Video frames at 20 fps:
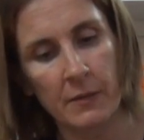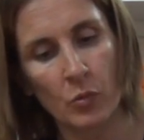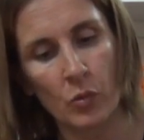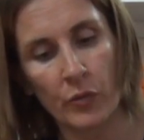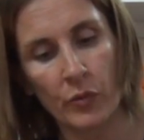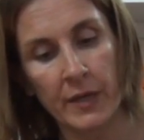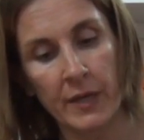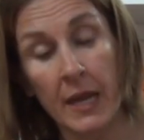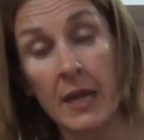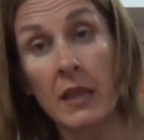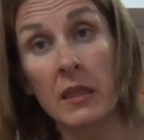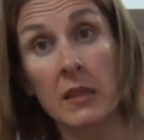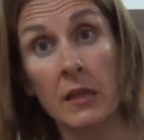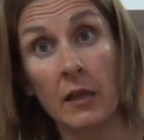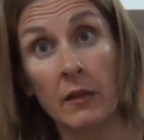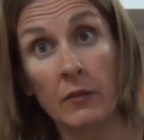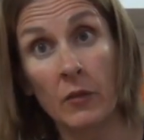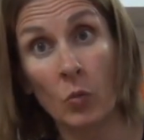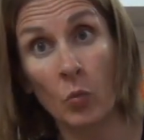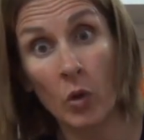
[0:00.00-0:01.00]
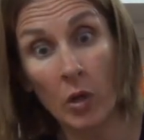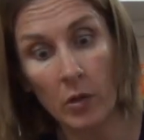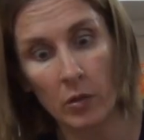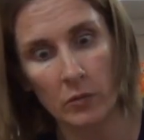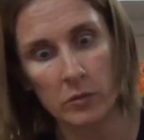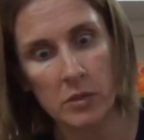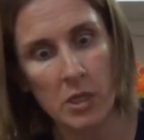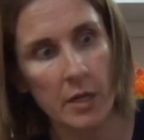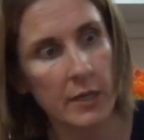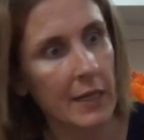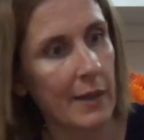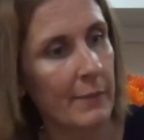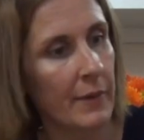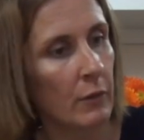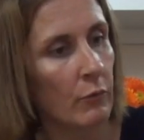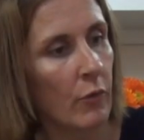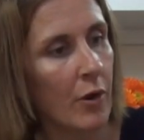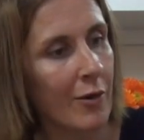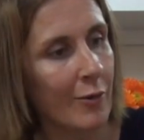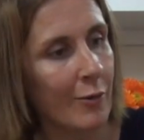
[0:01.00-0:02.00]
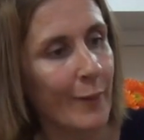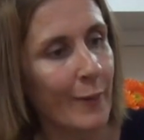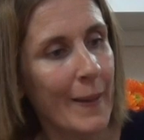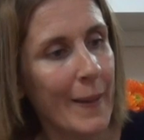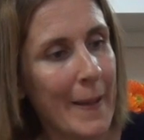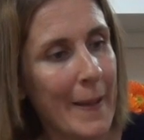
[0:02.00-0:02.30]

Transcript: more than anything in the world, don't get me wrong.